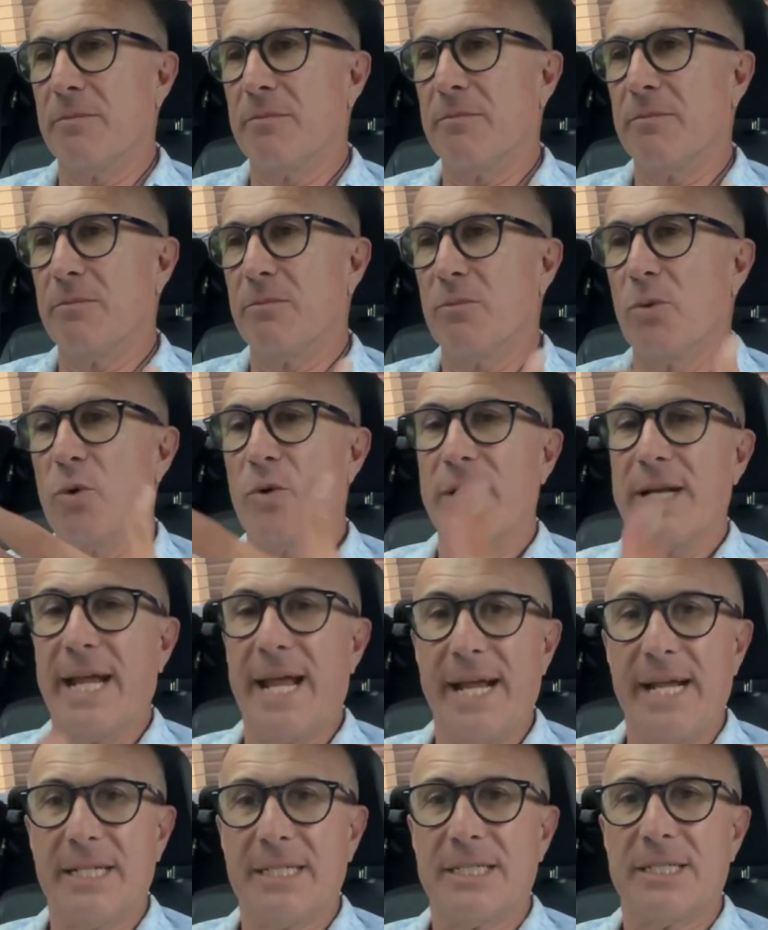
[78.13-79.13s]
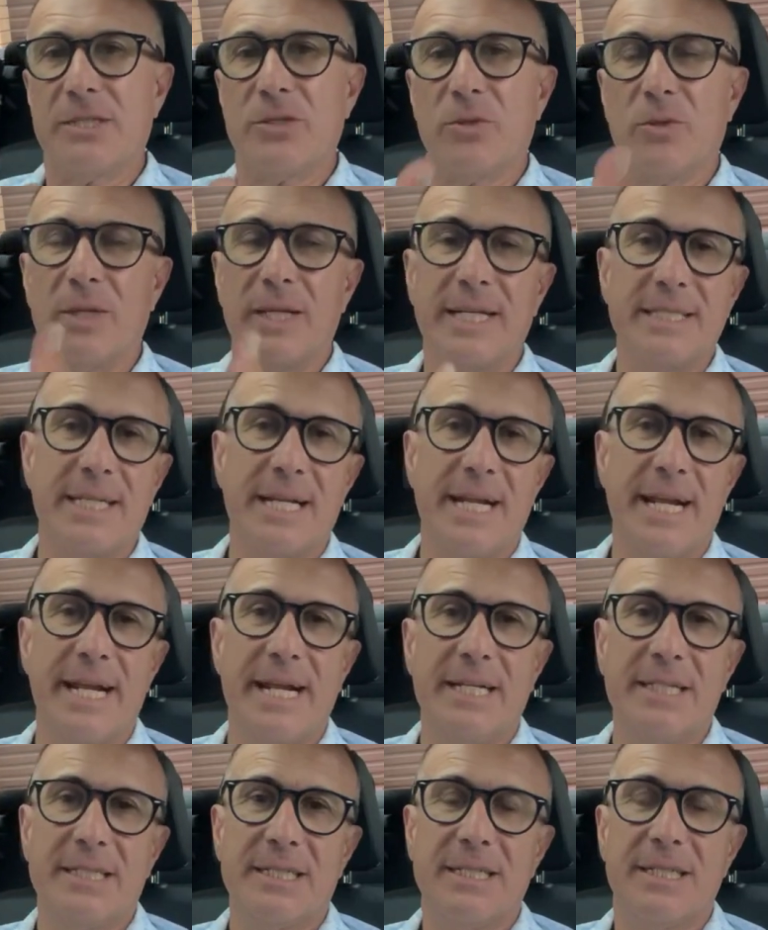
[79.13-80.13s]
more enhanced or less
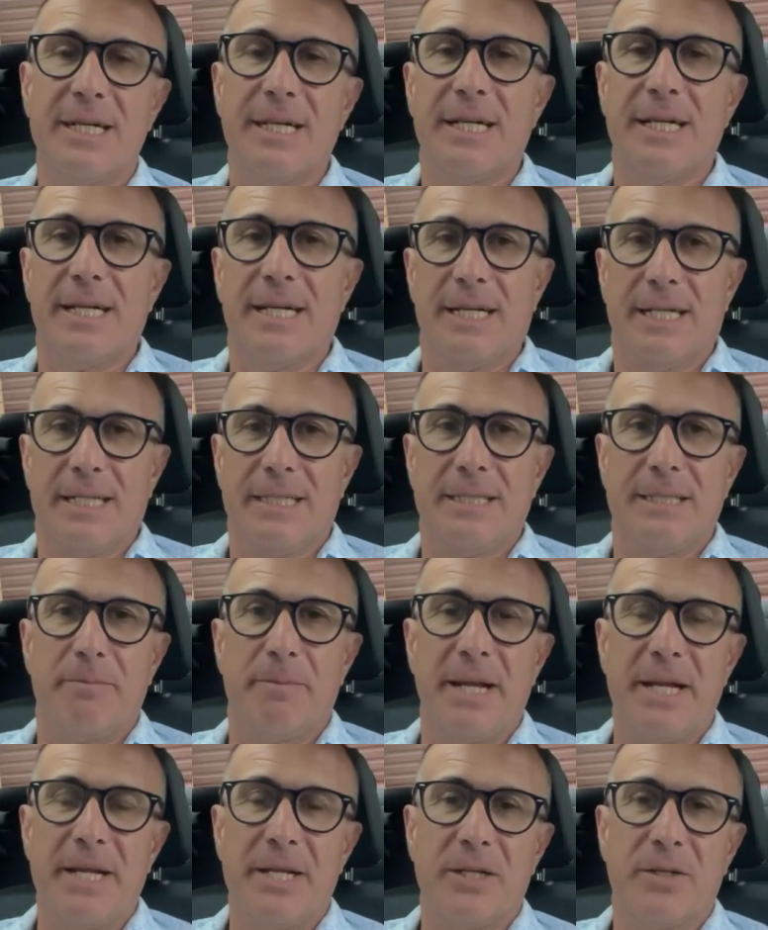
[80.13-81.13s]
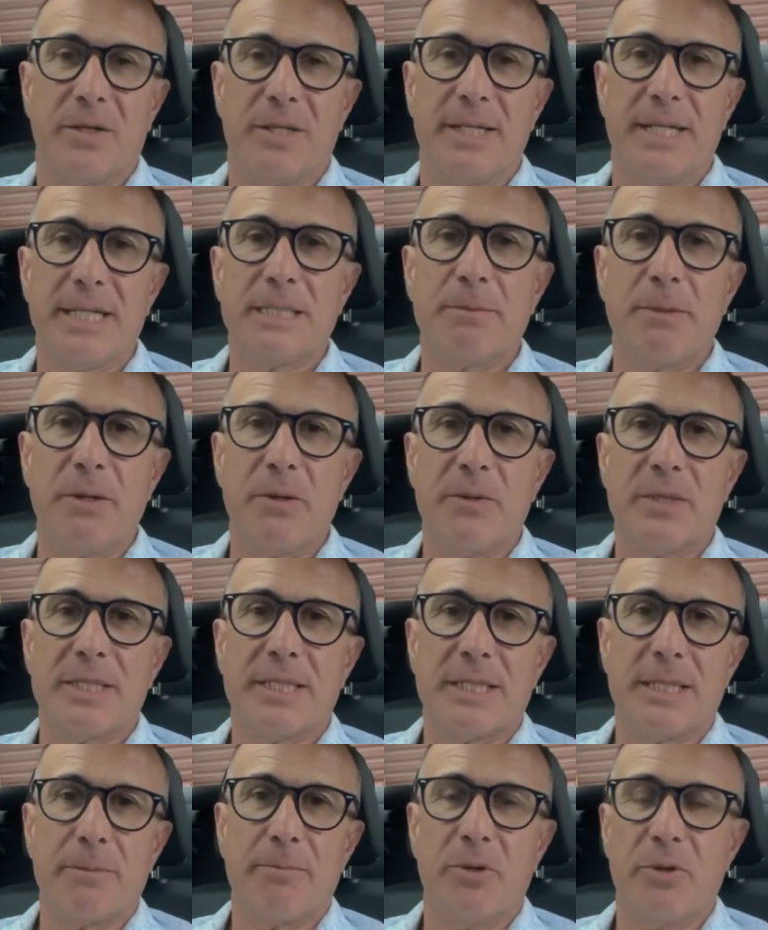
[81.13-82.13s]
enhanced depending on the experience
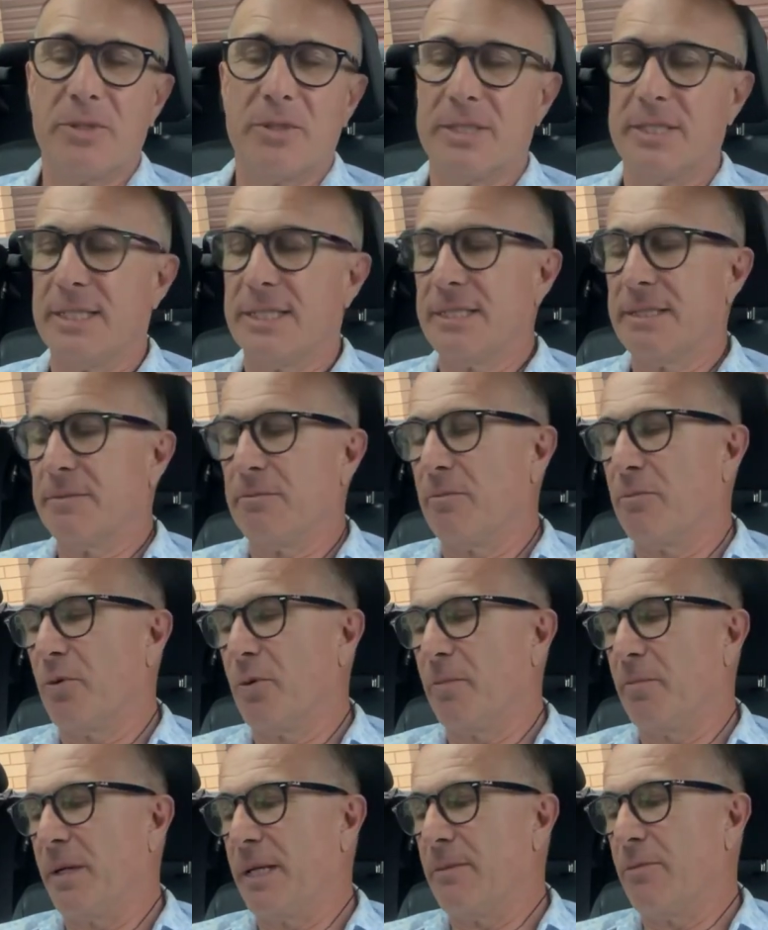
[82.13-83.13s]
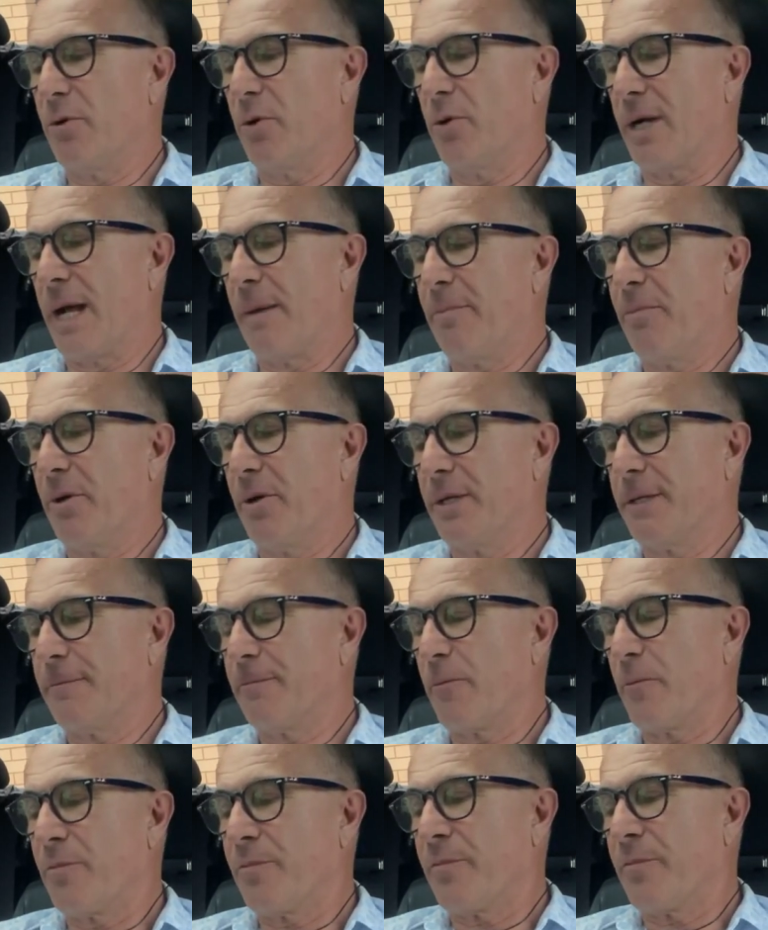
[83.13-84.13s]
that the person has been brought up on.
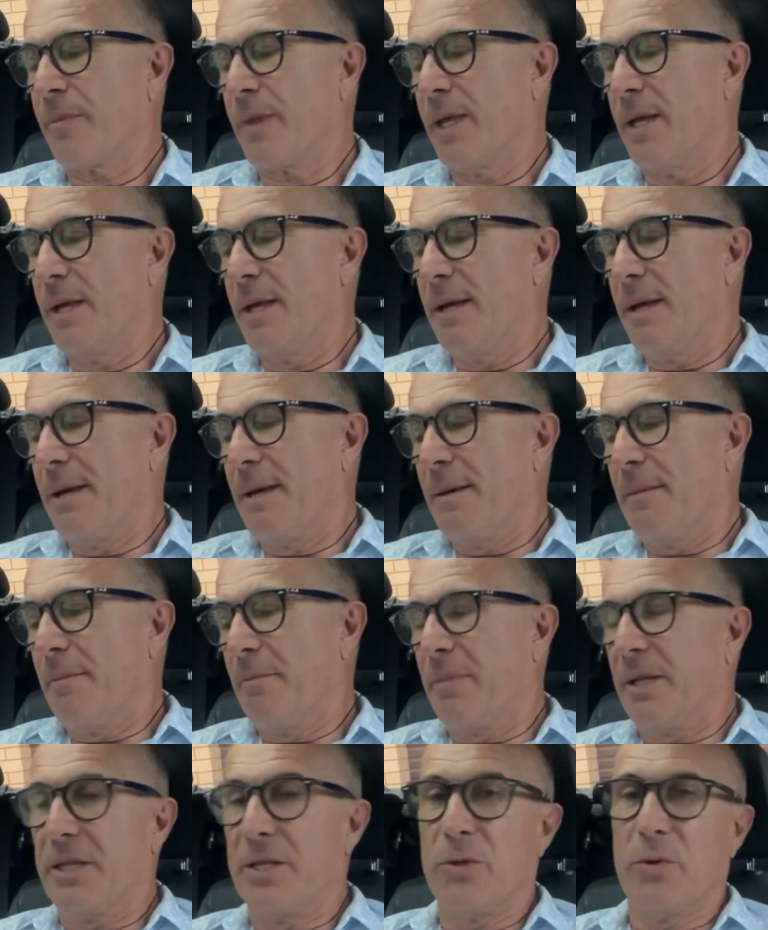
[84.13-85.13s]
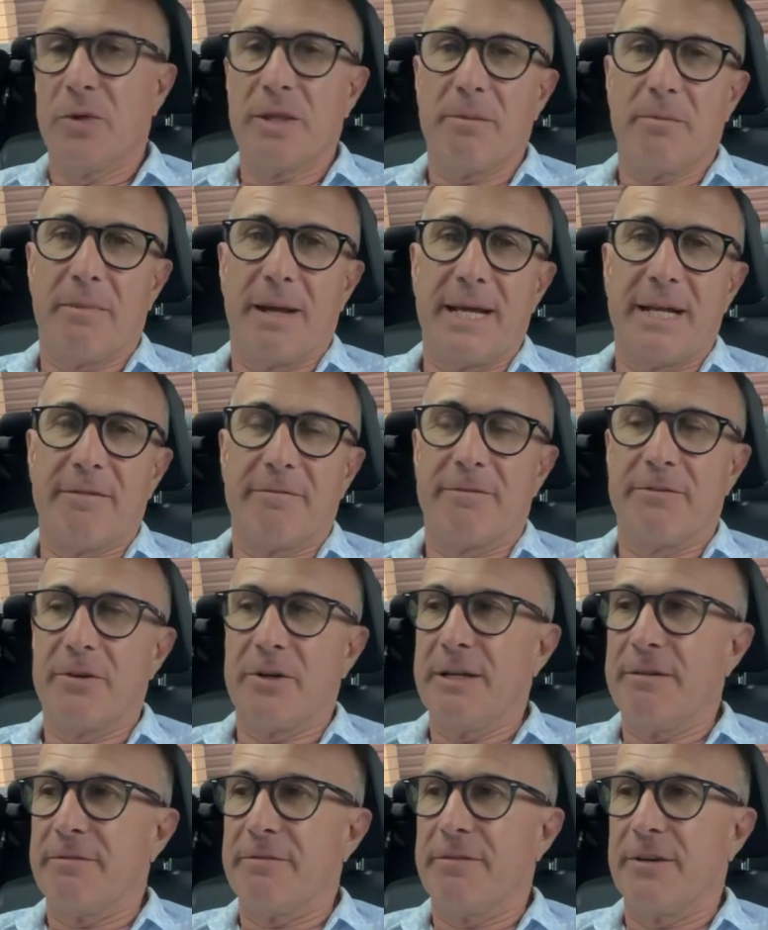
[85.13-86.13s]
But the author made a
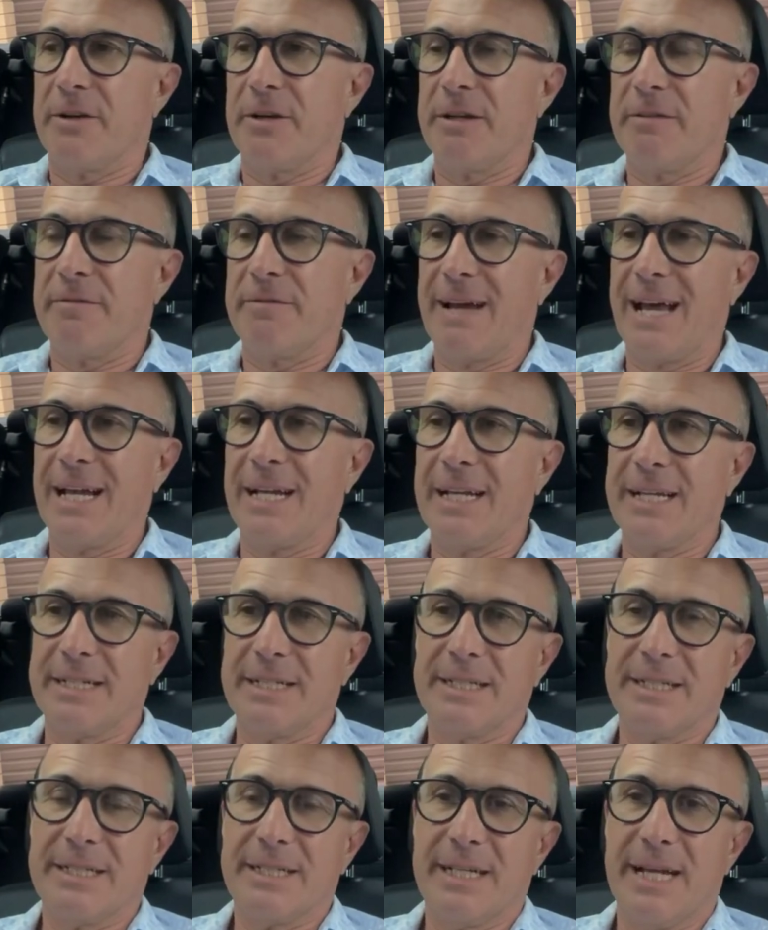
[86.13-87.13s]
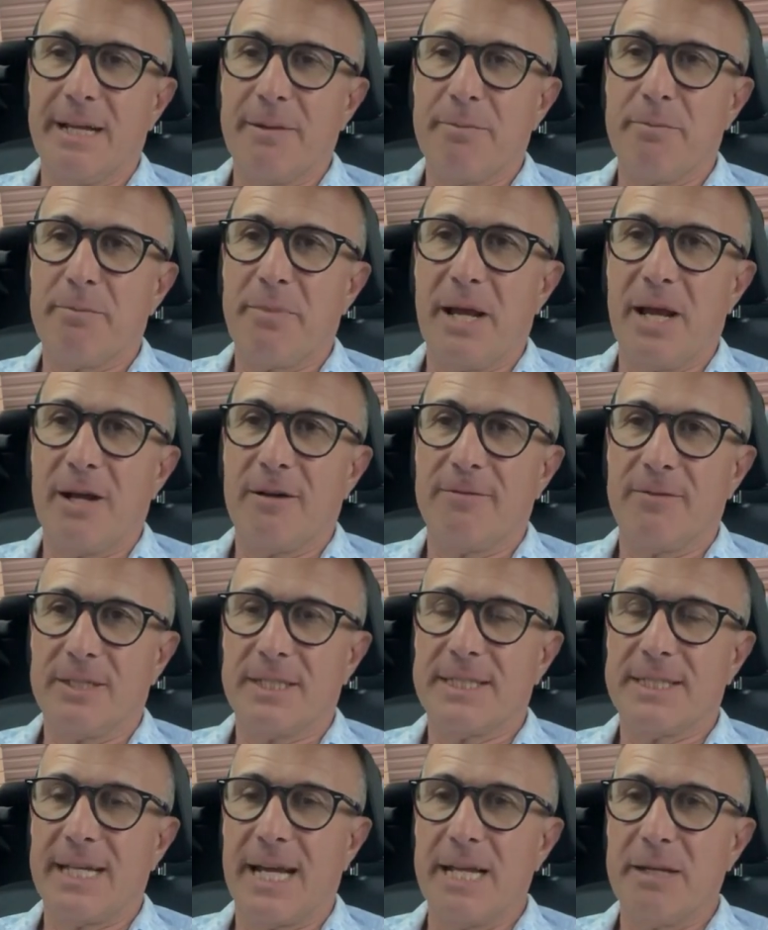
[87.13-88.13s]
very, very valid and powerful
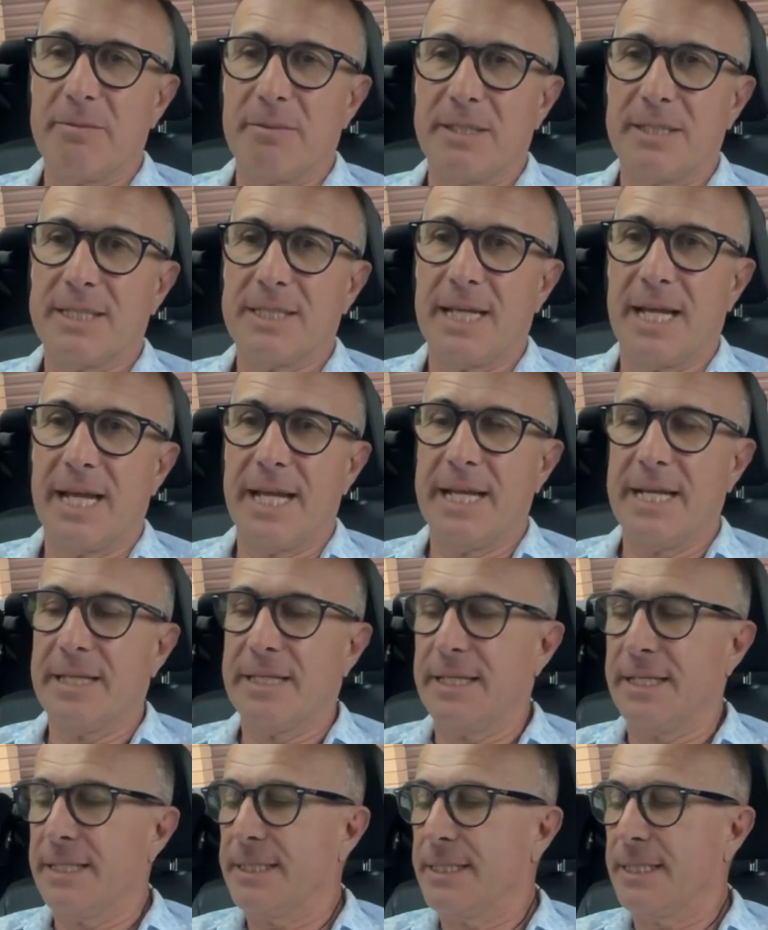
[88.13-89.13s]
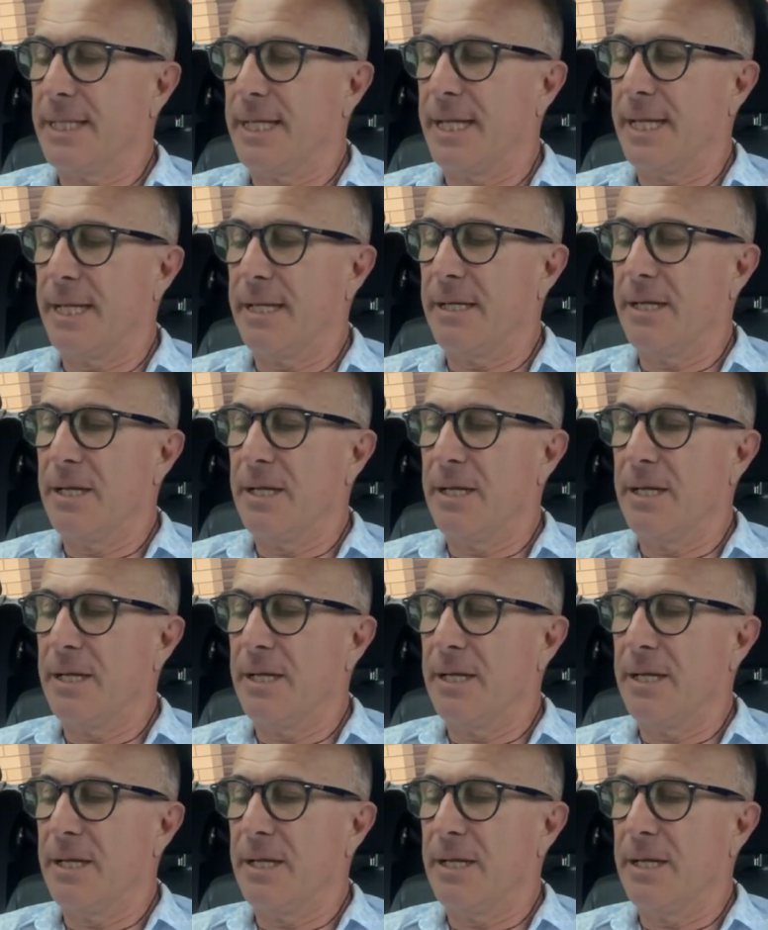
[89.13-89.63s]
statement saying that